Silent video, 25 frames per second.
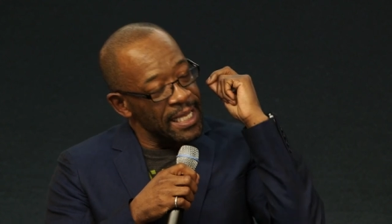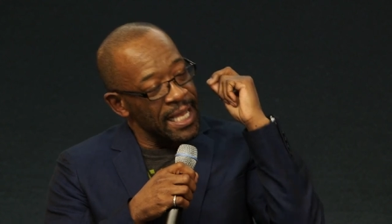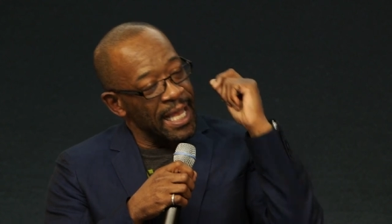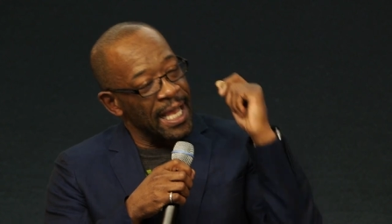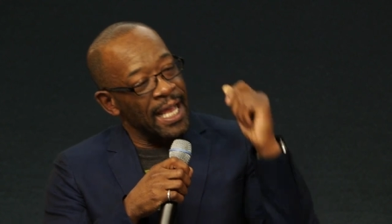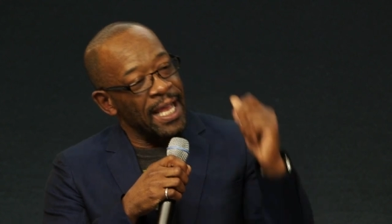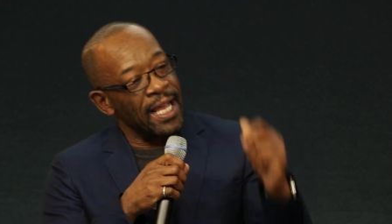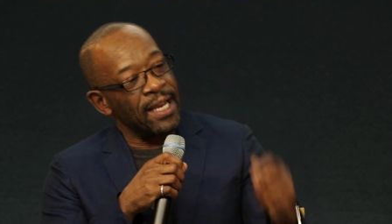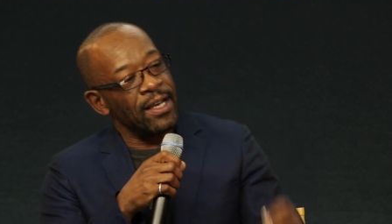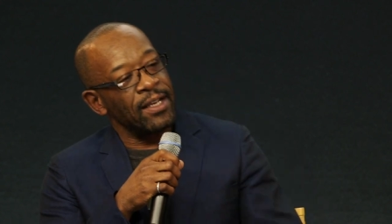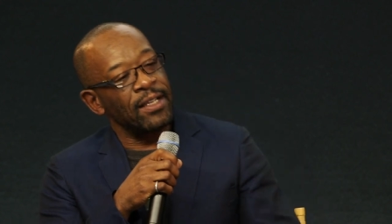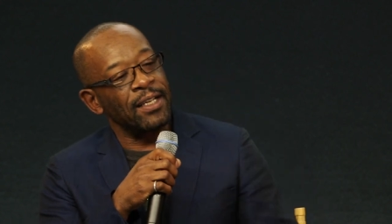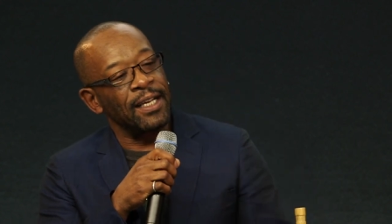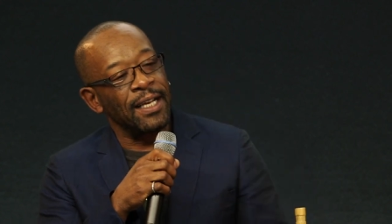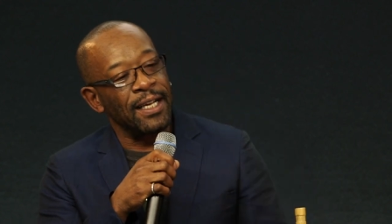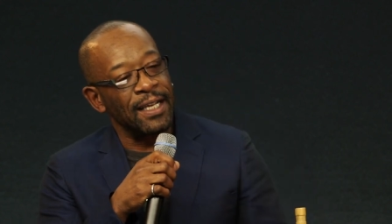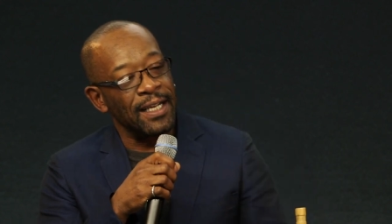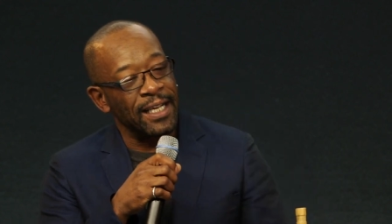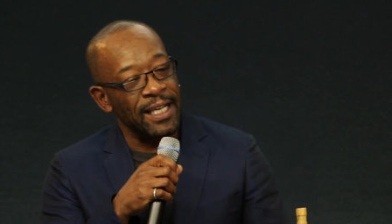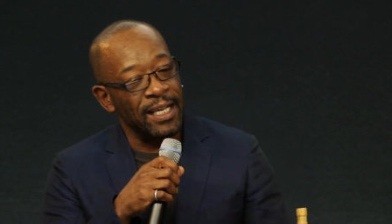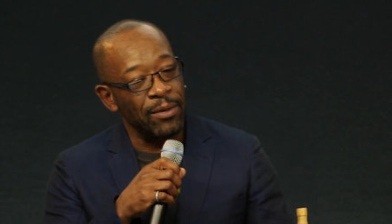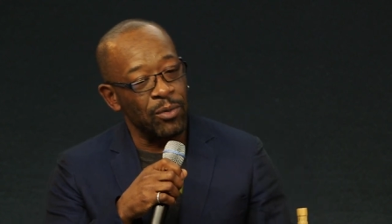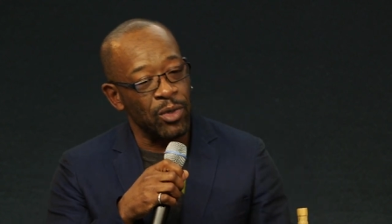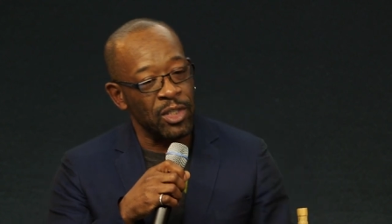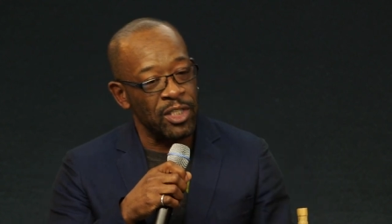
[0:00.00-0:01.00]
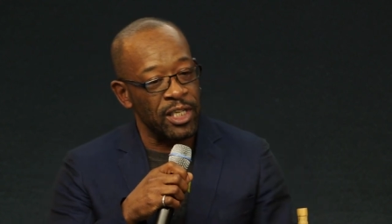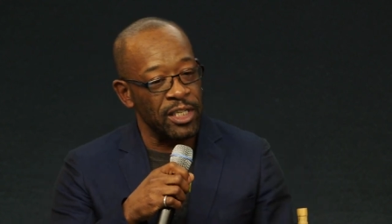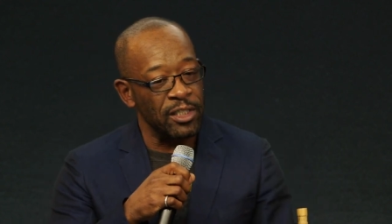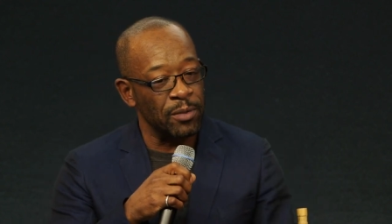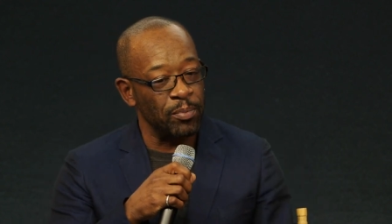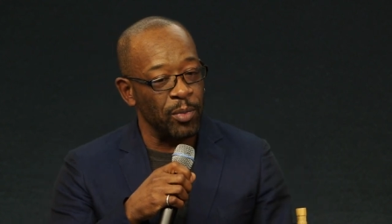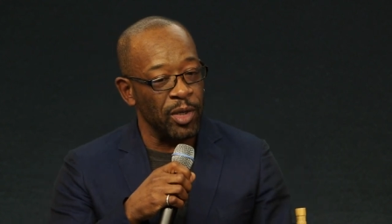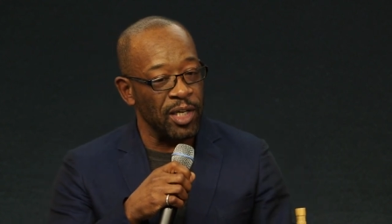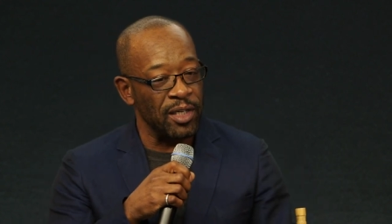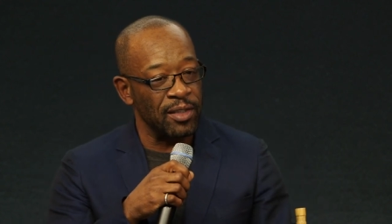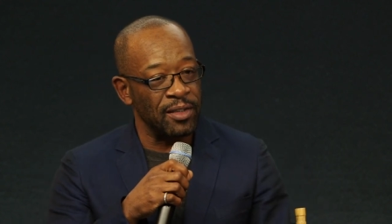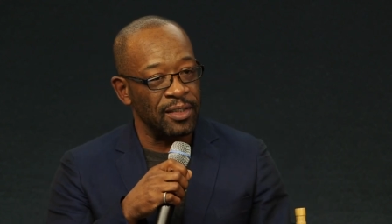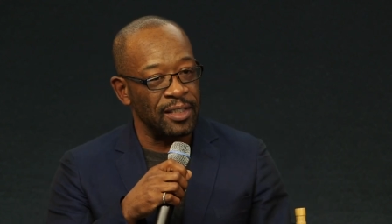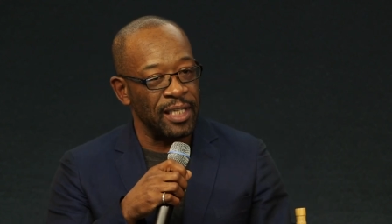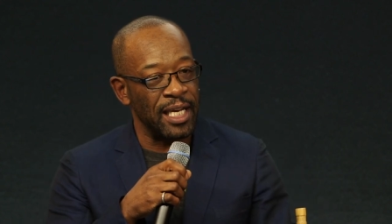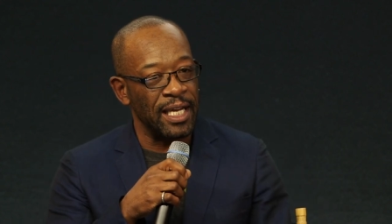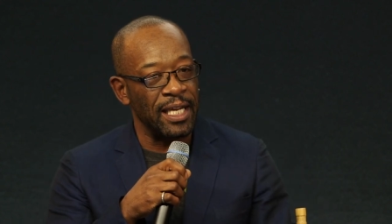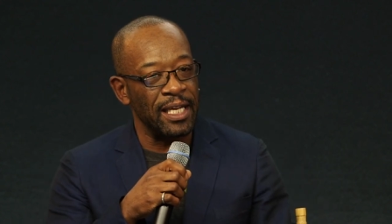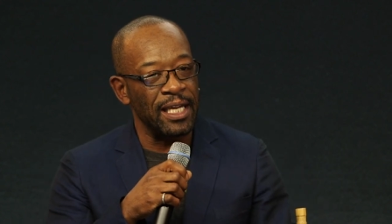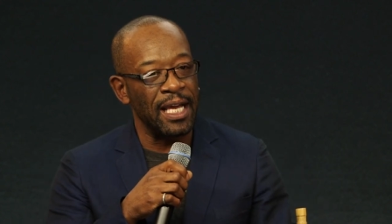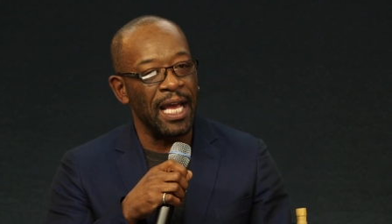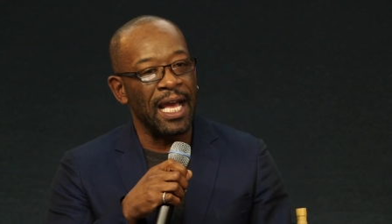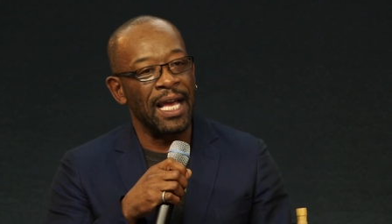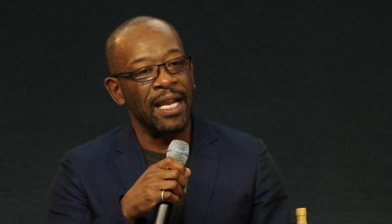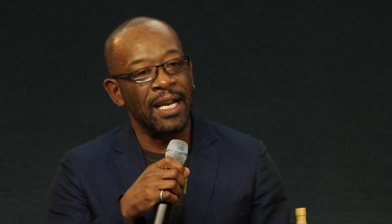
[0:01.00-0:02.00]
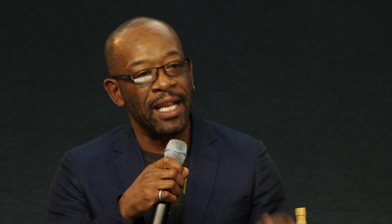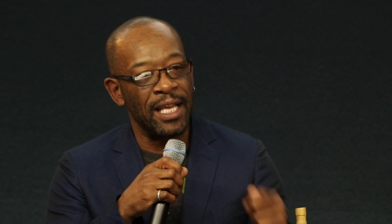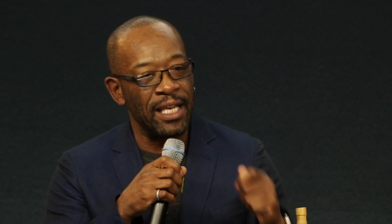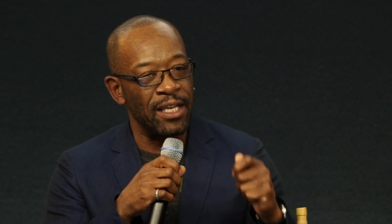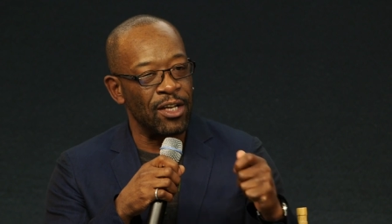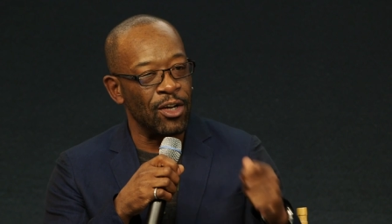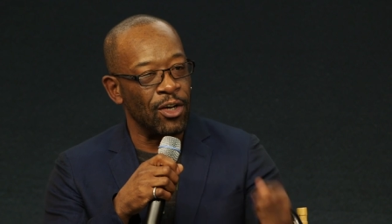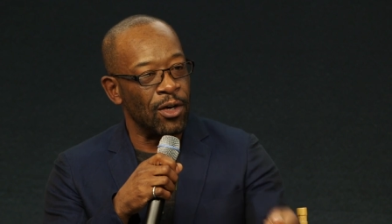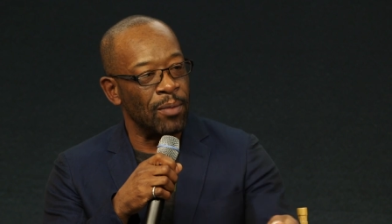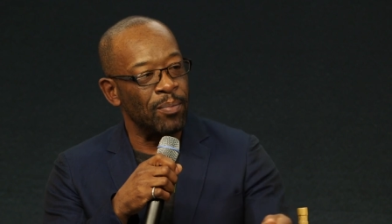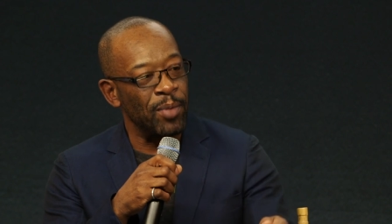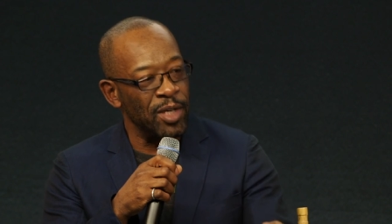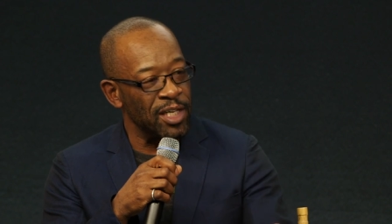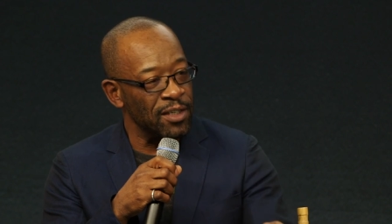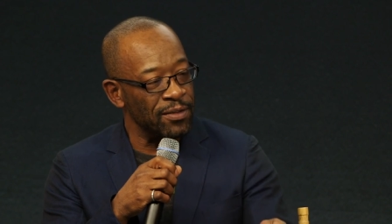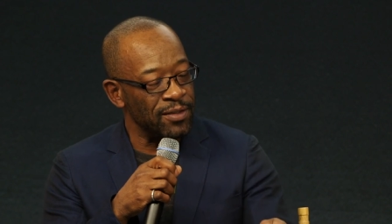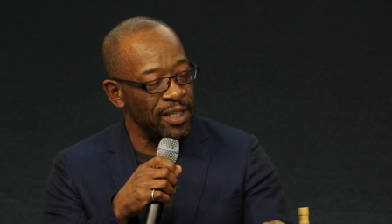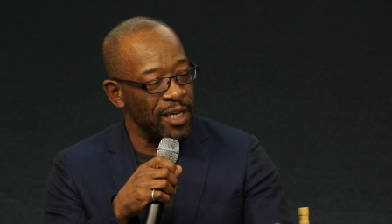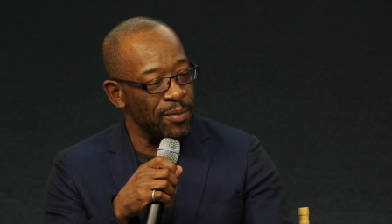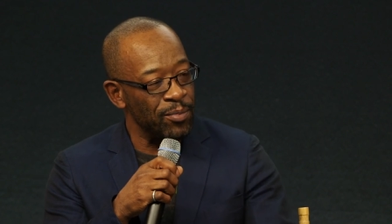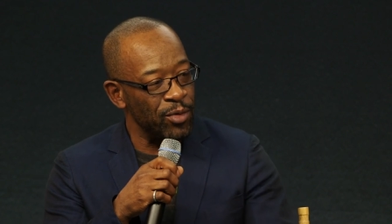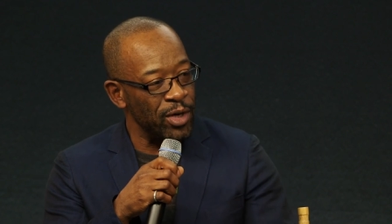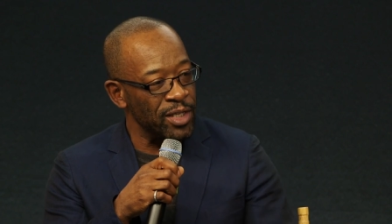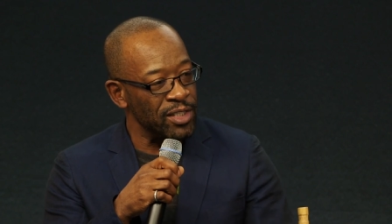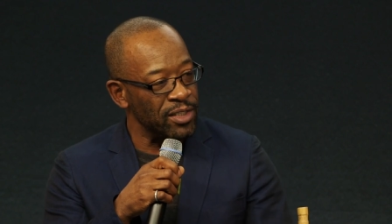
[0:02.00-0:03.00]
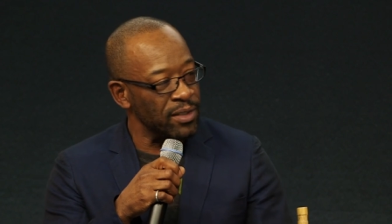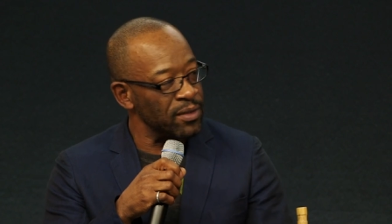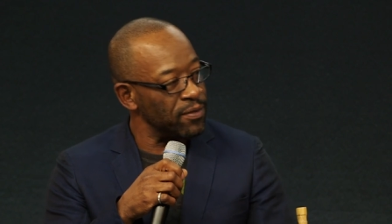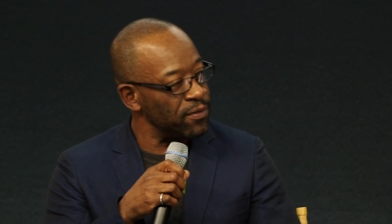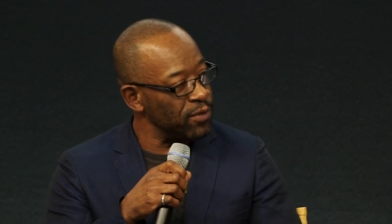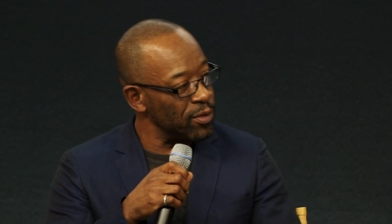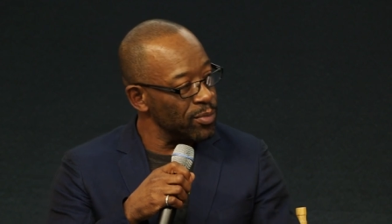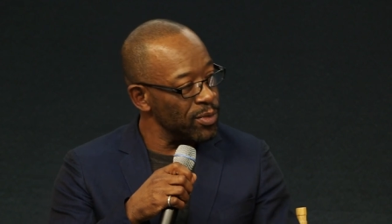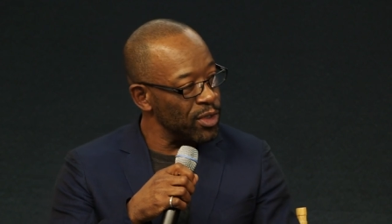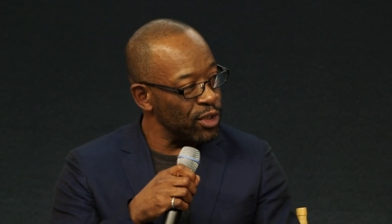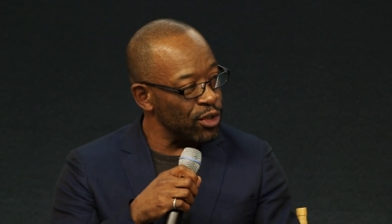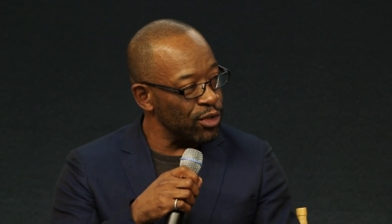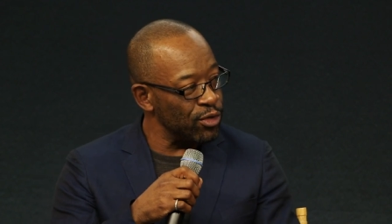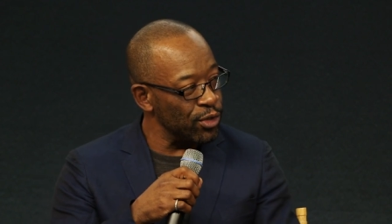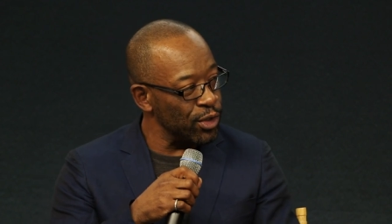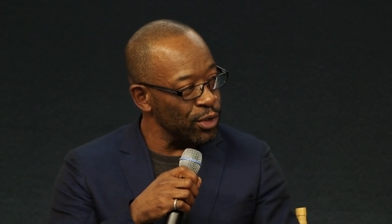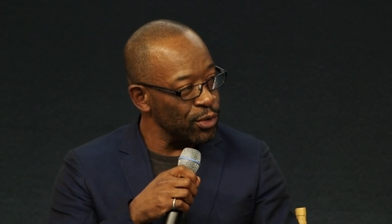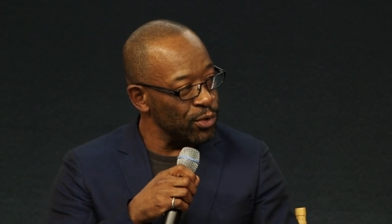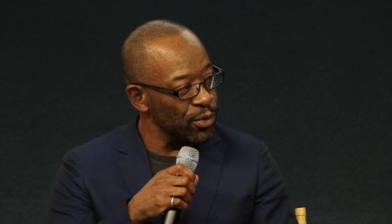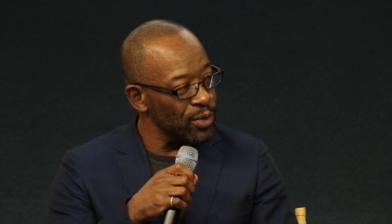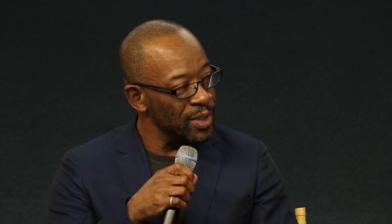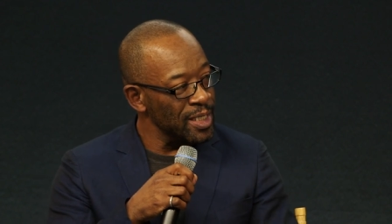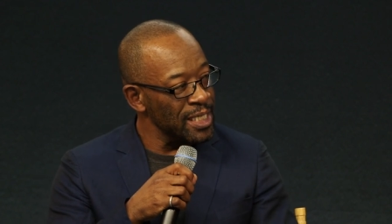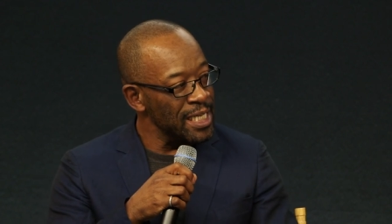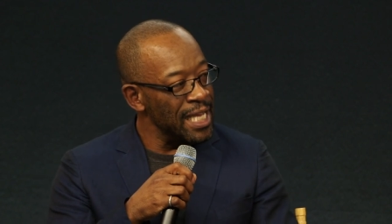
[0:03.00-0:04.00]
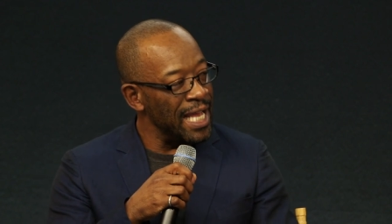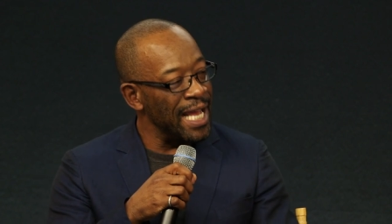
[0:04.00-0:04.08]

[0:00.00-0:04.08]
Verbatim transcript: And uh, it was his birthday, and he got a birthday present from the crew.